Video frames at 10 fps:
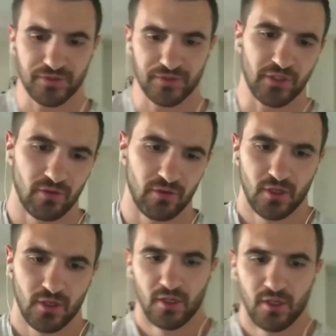So
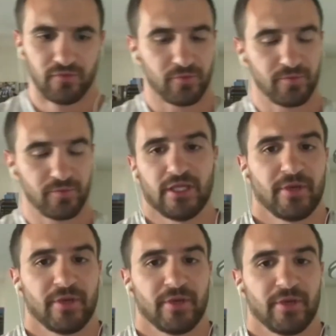for me,
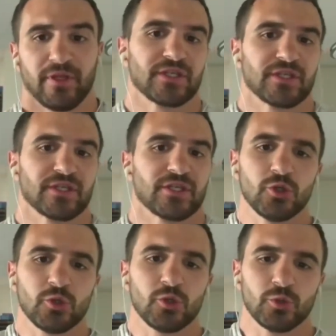limiting beliefs is a
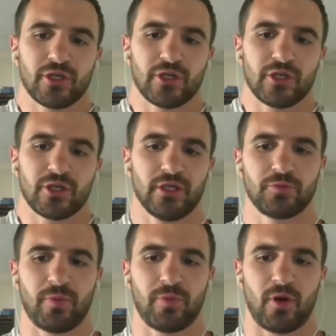huge,
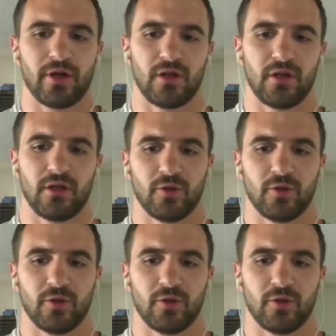huge part.